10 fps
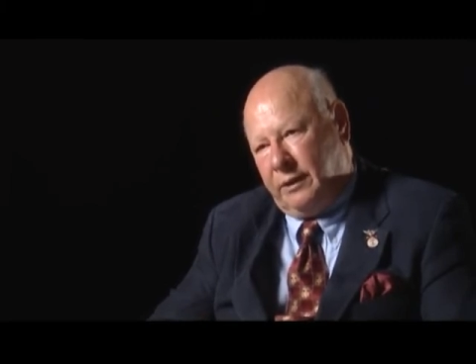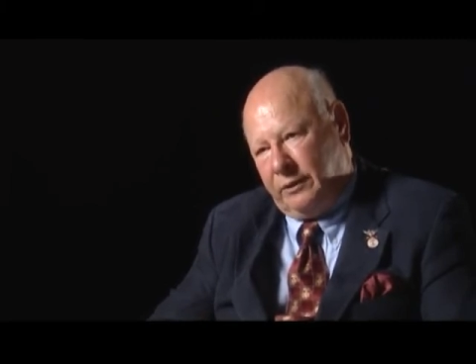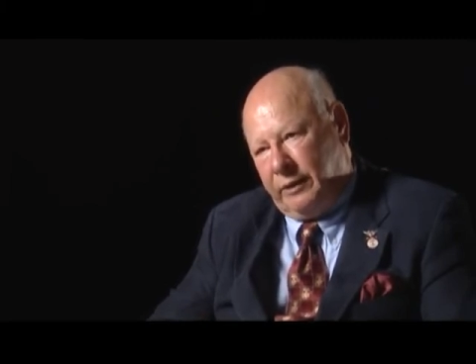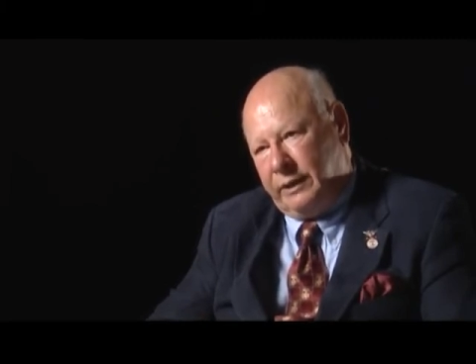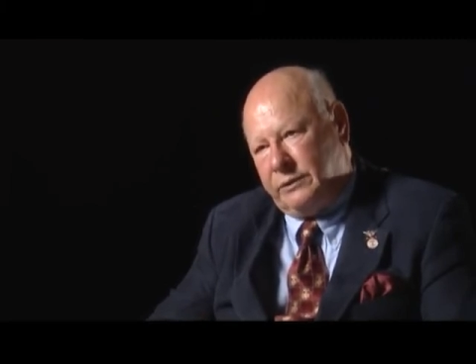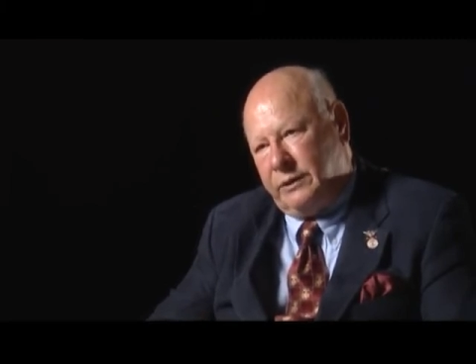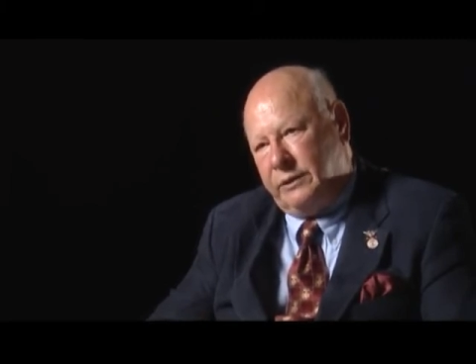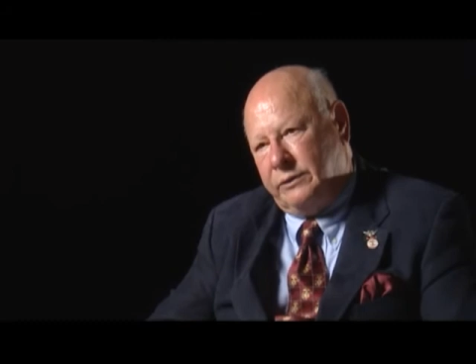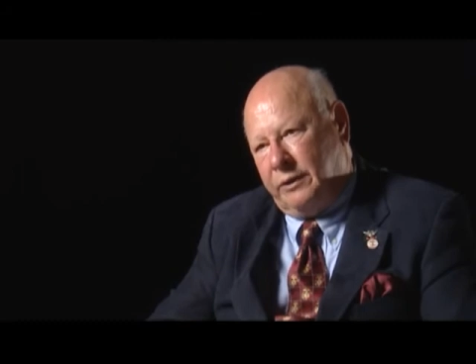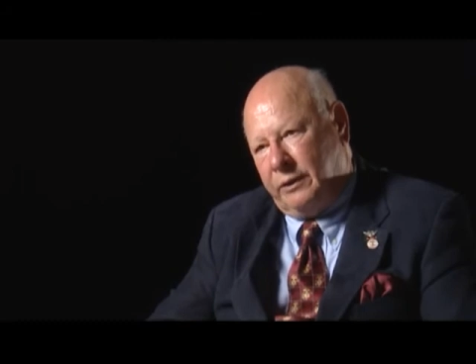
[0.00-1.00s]
our
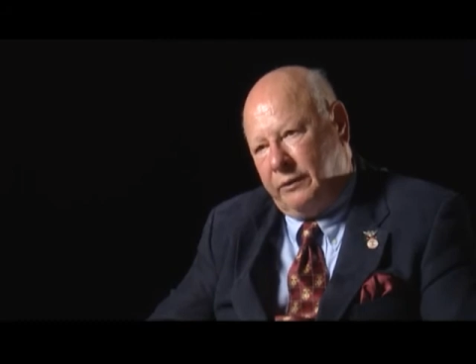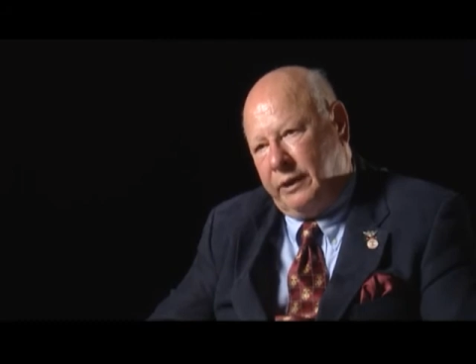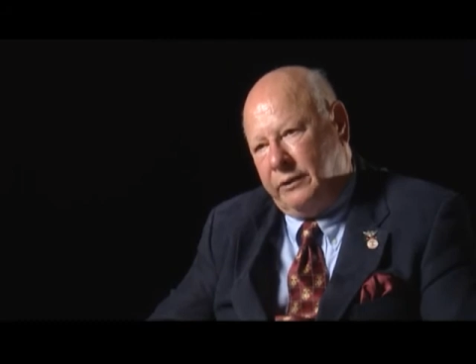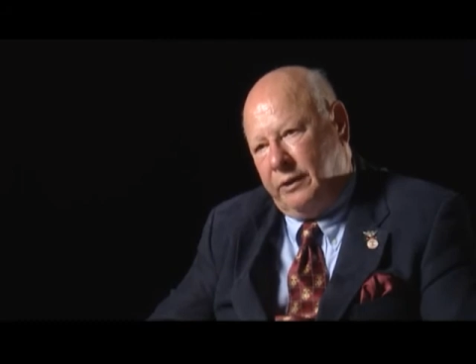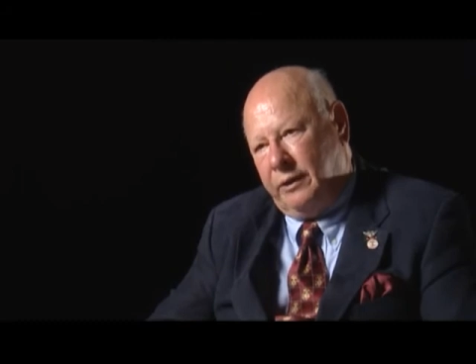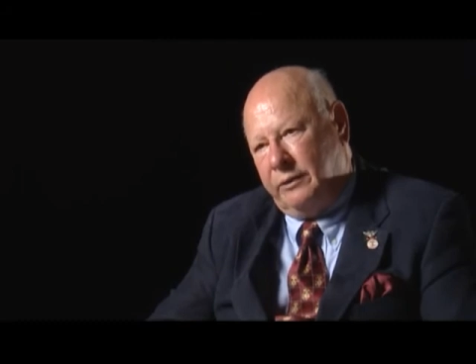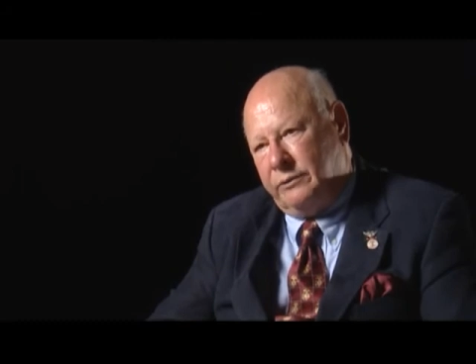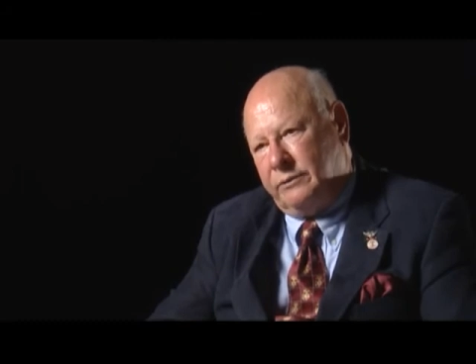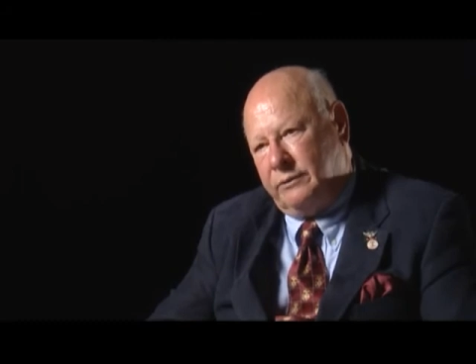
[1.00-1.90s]
grandsons and our granddaughters